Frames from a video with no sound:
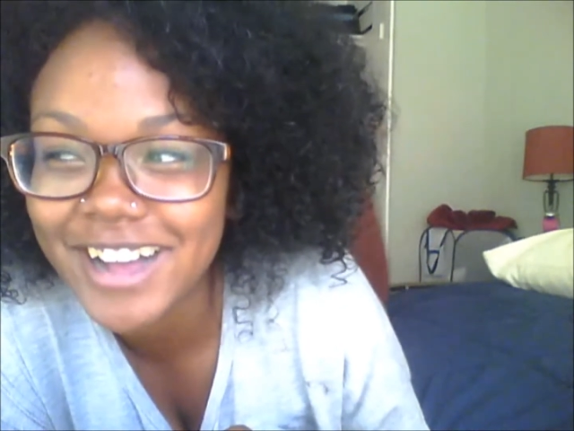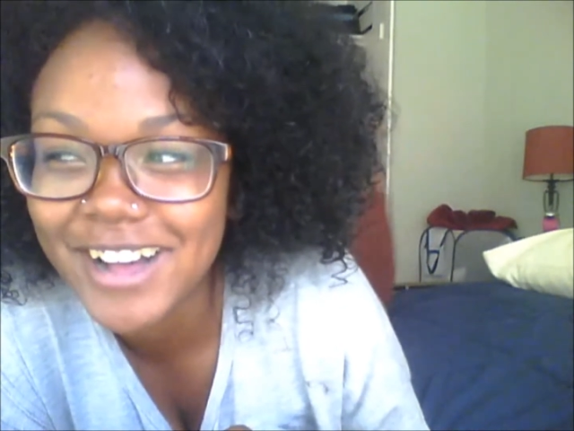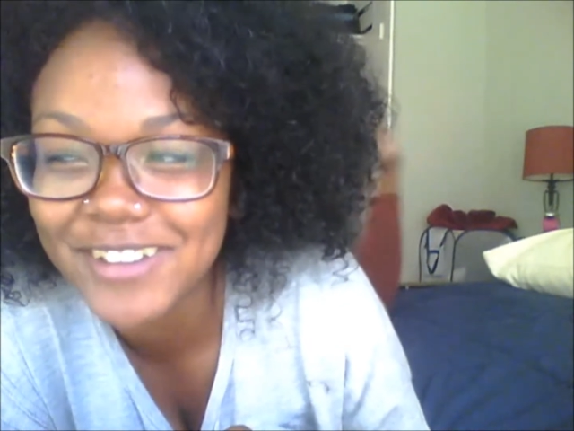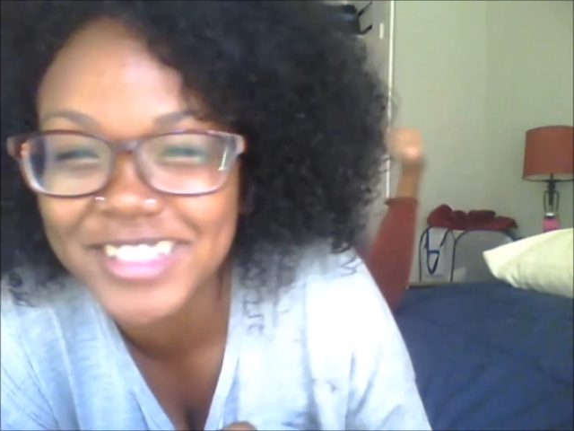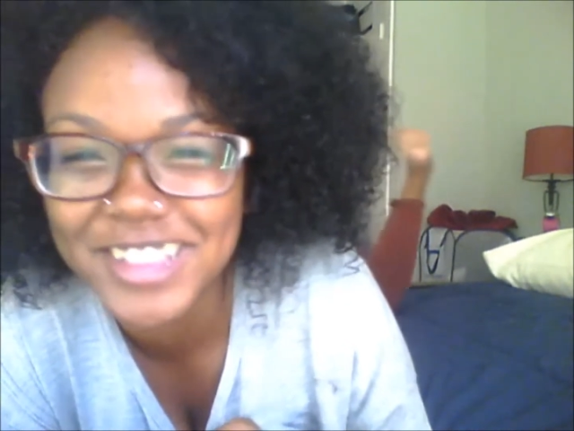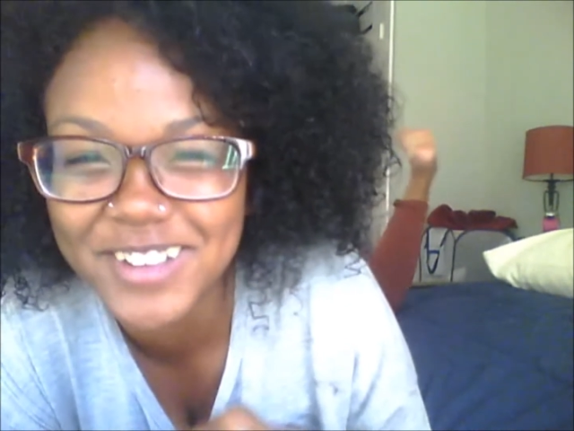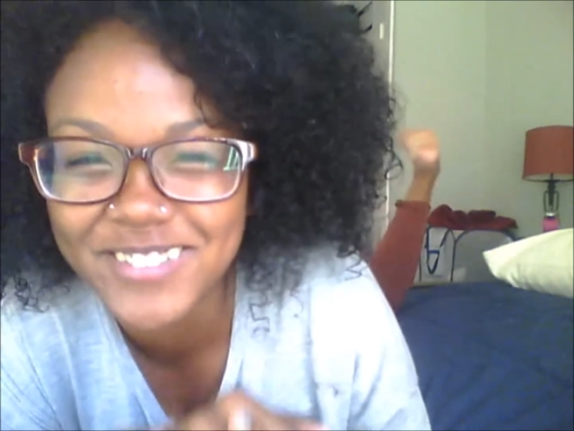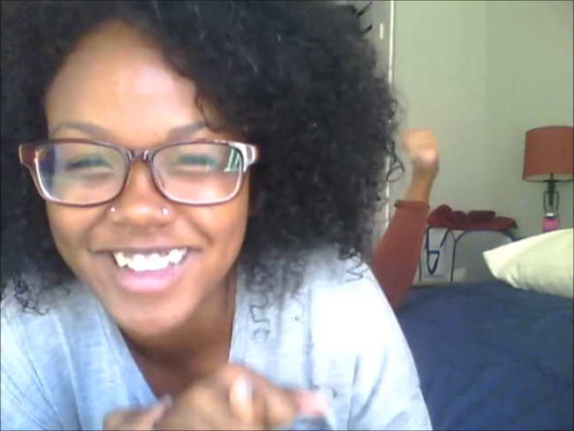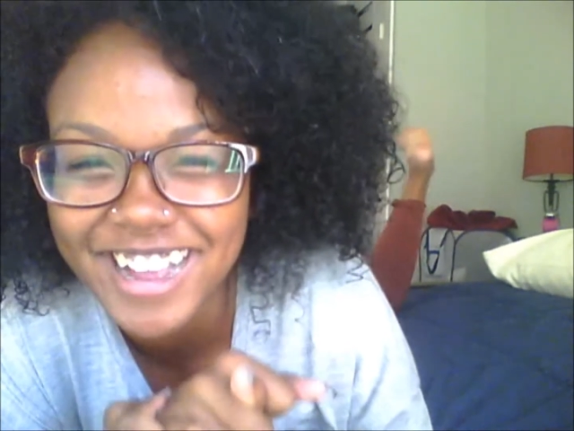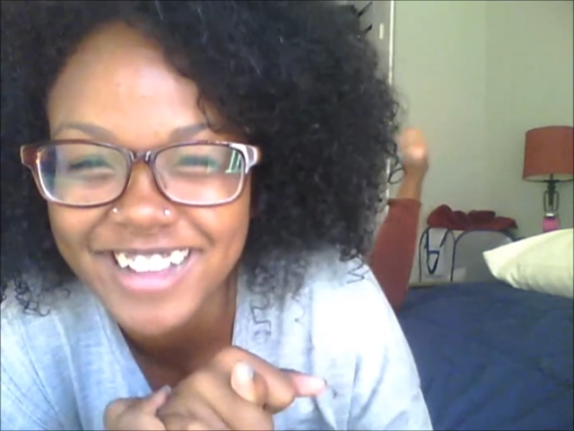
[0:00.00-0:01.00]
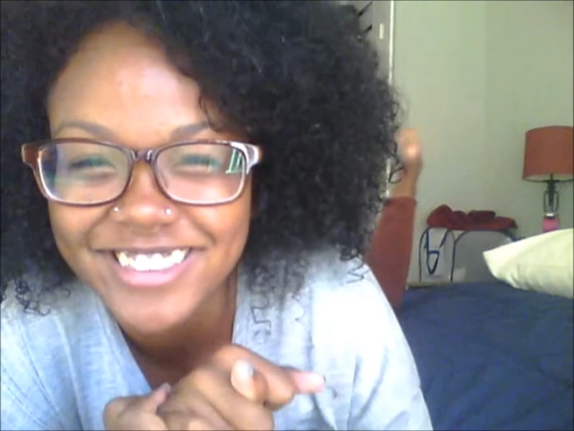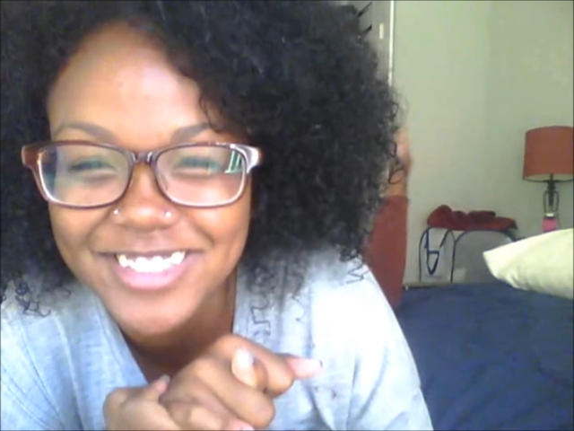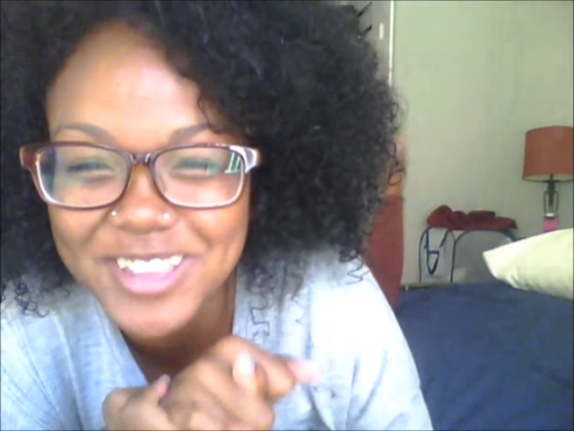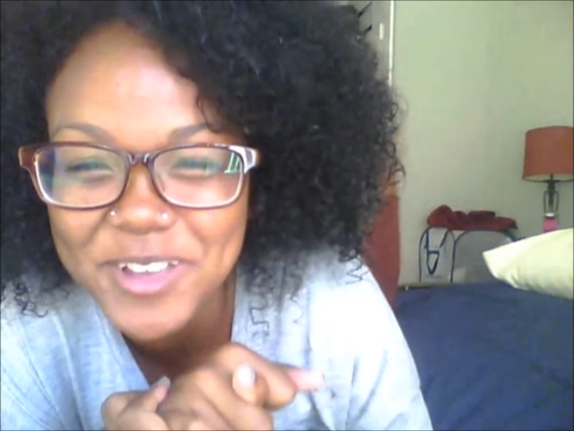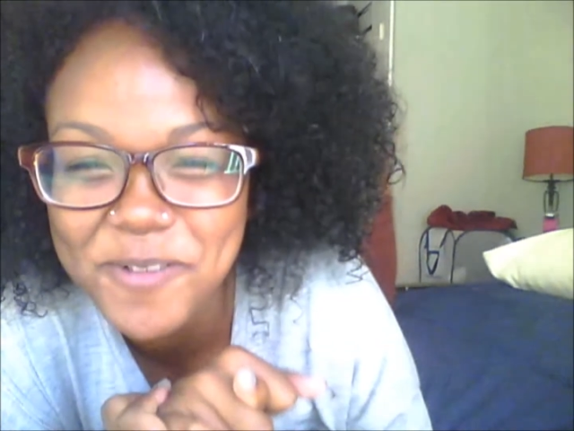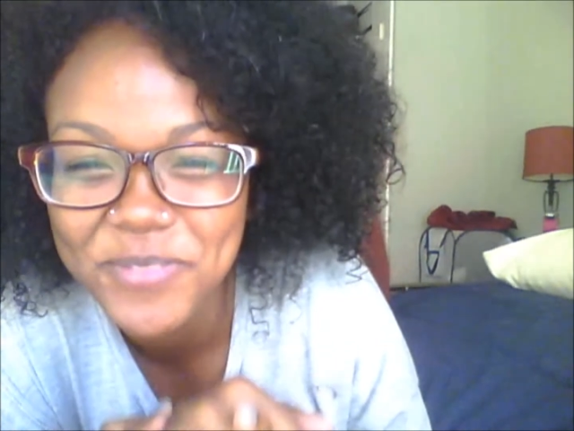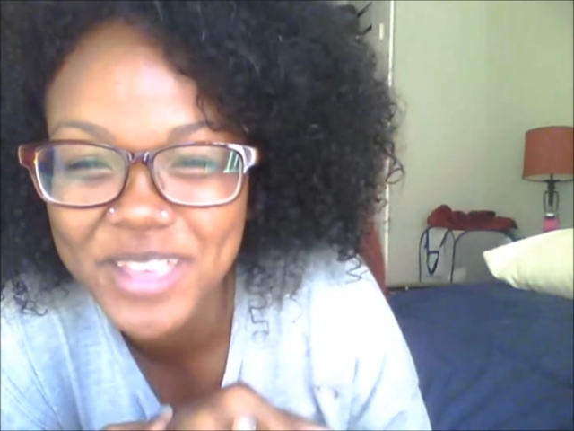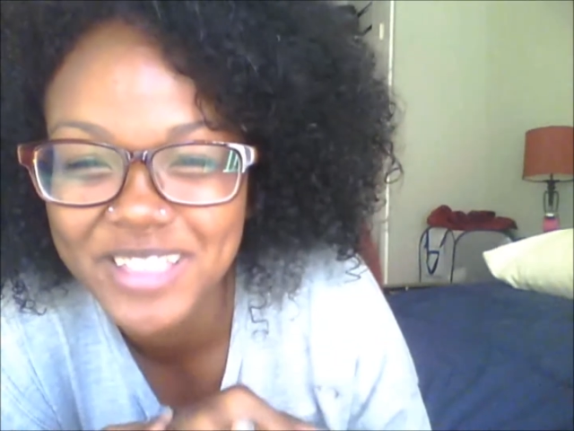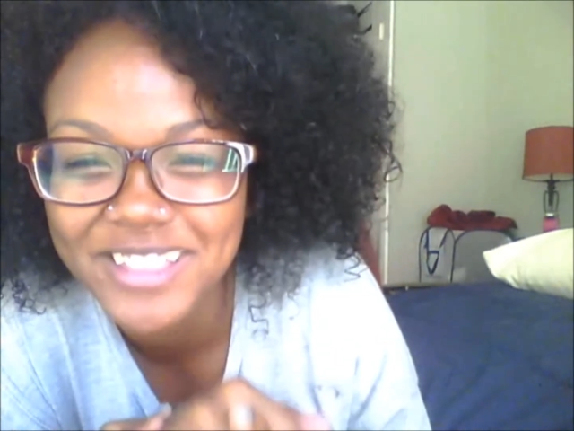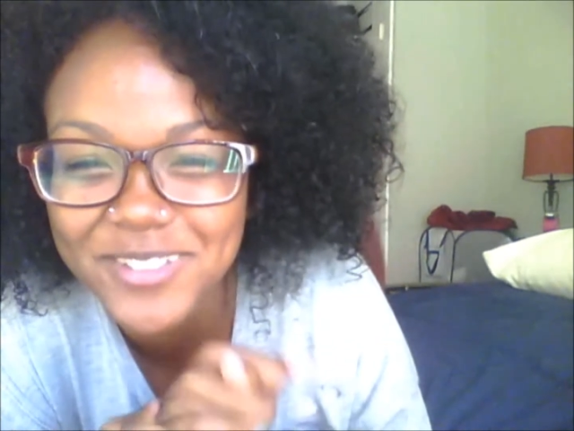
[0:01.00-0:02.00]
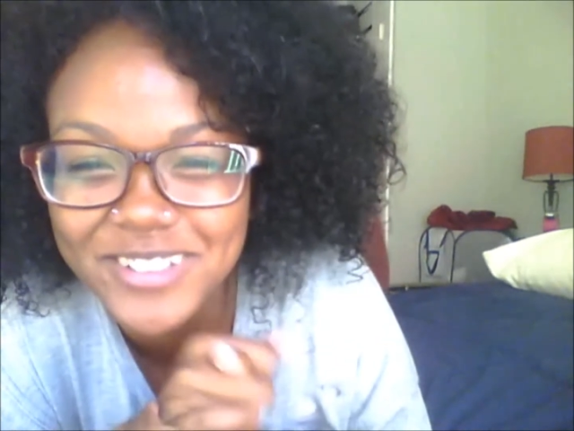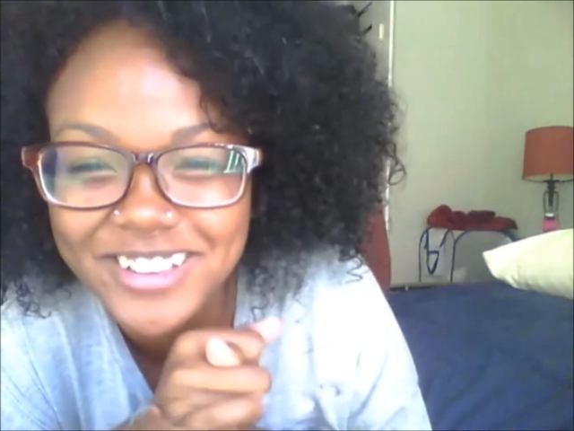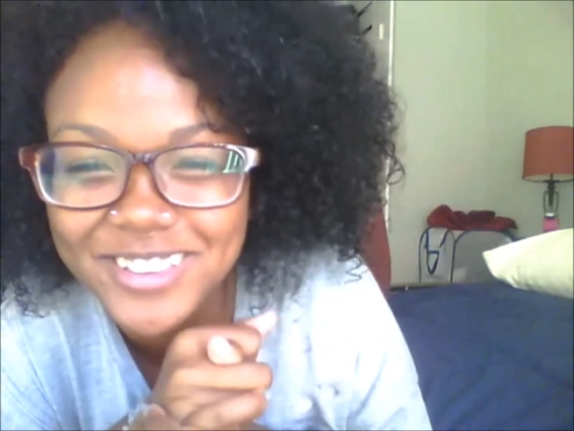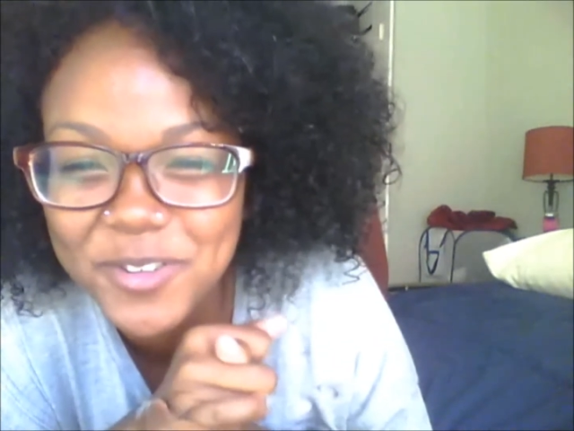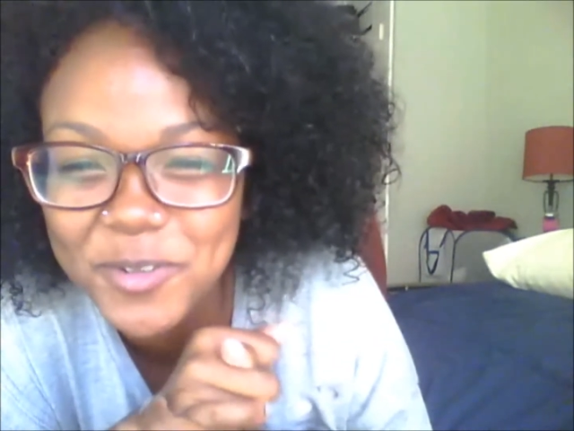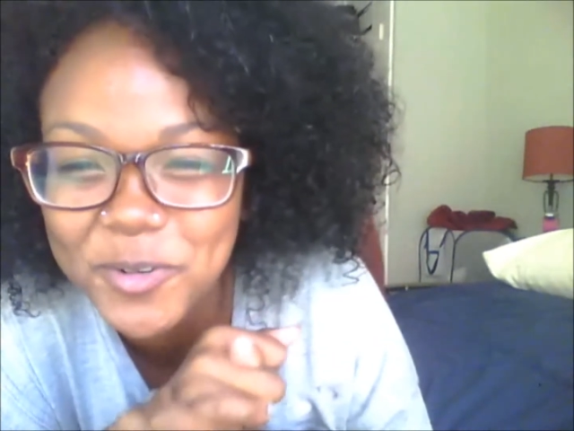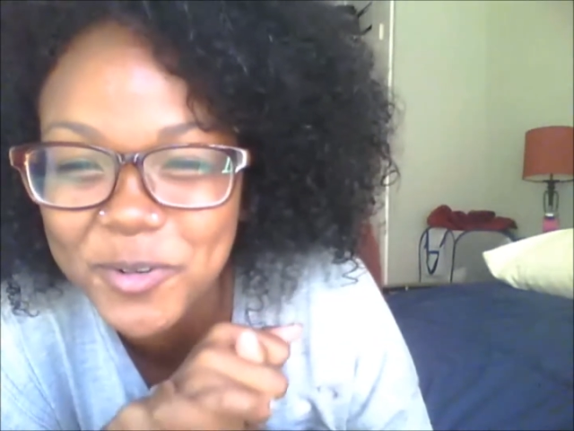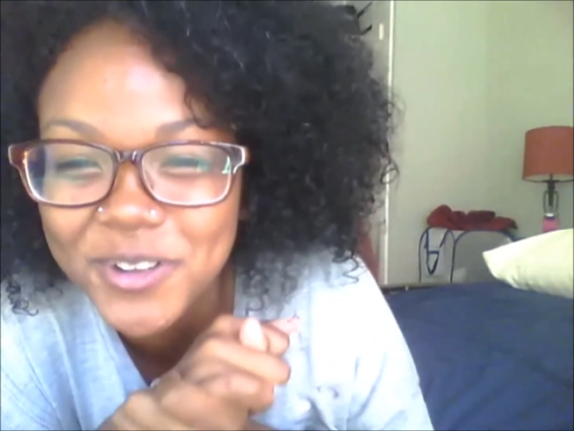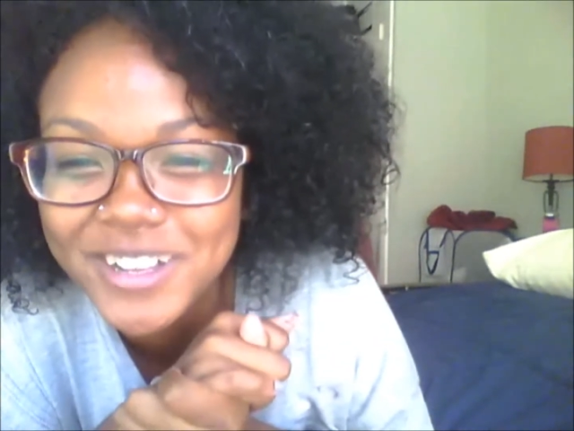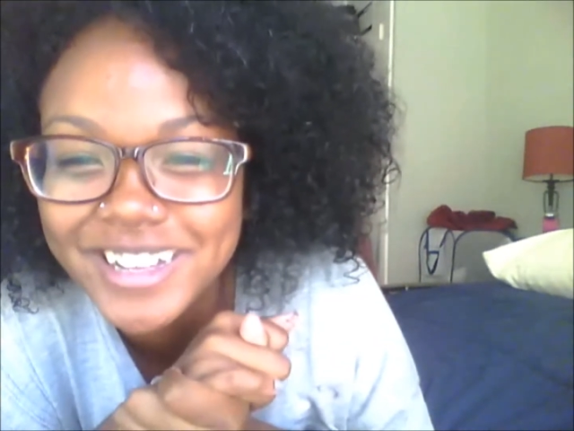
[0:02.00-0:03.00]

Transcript: I would love to answer them. I think it'll be so cool.